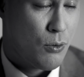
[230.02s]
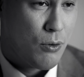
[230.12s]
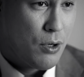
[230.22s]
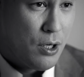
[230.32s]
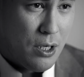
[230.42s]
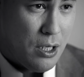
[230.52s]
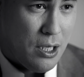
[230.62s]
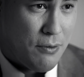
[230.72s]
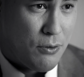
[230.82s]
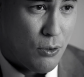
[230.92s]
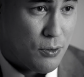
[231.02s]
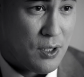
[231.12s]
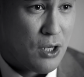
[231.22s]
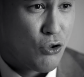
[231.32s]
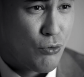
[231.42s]
or even you know,
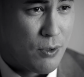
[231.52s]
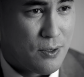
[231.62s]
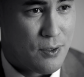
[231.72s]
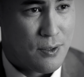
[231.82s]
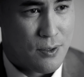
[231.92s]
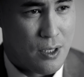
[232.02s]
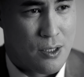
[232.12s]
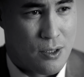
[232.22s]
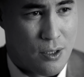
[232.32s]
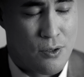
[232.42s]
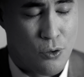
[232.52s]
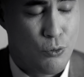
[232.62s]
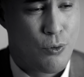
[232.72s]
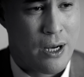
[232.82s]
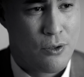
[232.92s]
centuries is, is, is a
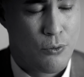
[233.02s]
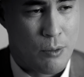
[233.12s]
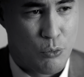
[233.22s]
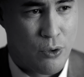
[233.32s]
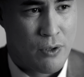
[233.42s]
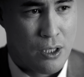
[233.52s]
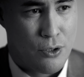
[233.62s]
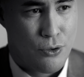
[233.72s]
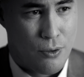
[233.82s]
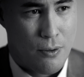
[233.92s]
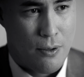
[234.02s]
great, great privilege.